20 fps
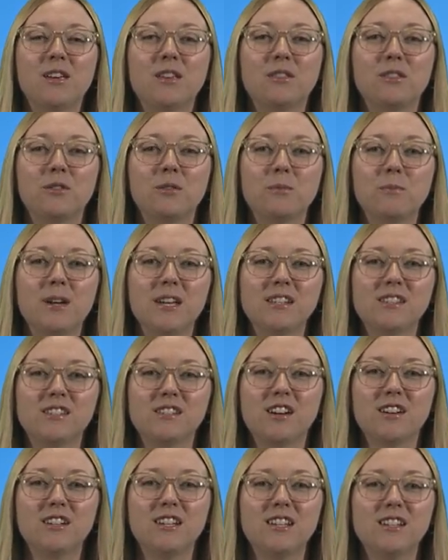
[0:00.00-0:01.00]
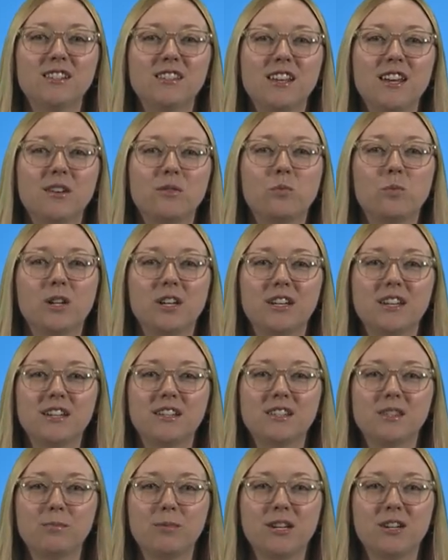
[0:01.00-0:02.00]
Through my studies and work
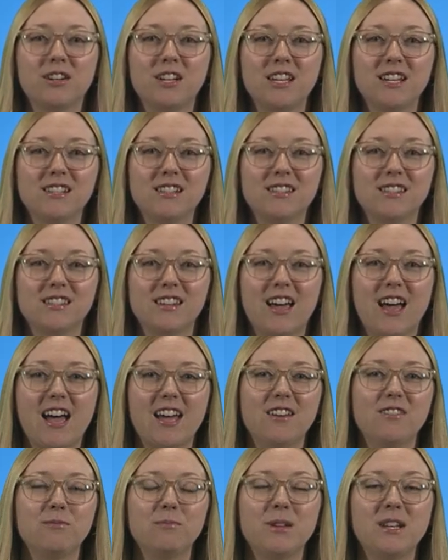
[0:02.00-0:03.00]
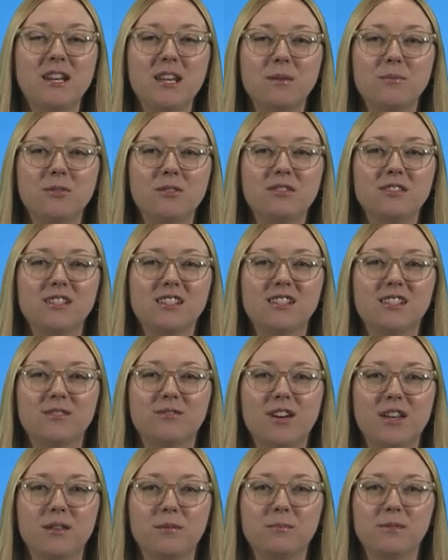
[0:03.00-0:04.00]
experience, I have been able to
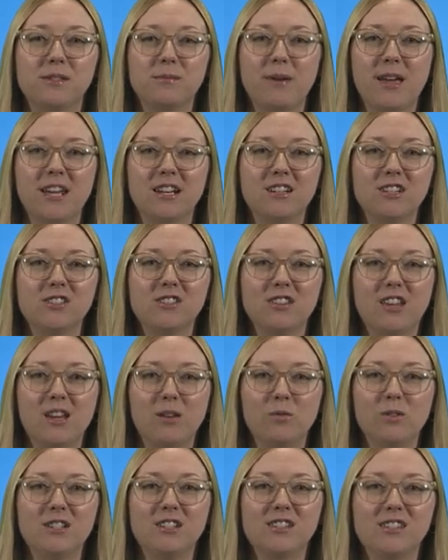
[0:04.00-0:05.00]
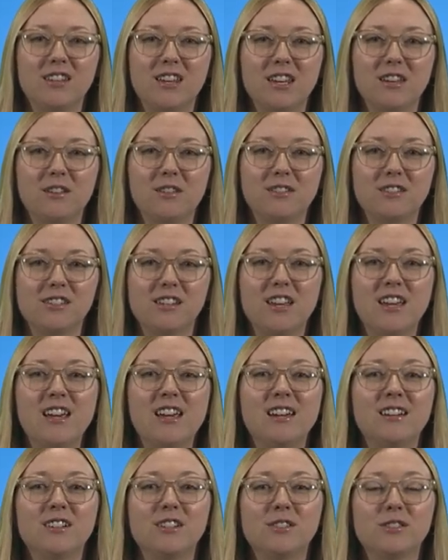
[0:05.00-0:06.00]
develop Spanish language skills
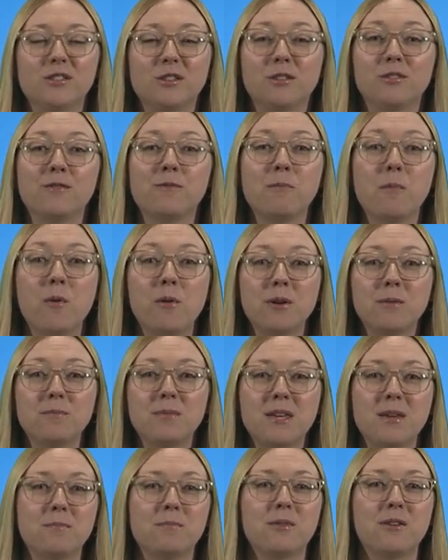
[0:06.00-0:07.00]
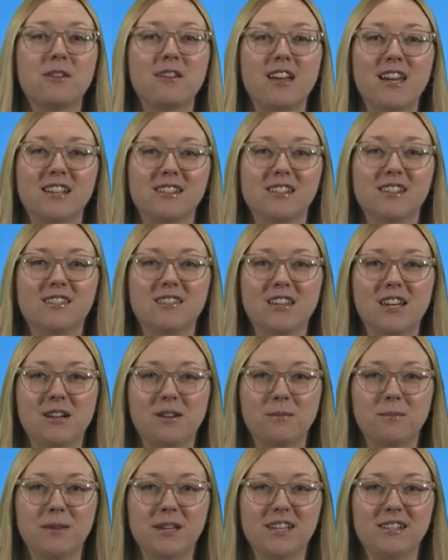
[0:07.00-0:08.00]
to serve more people as a
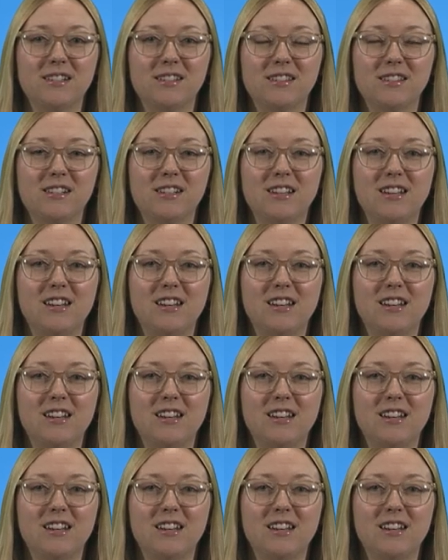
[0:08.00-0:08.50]
therapist.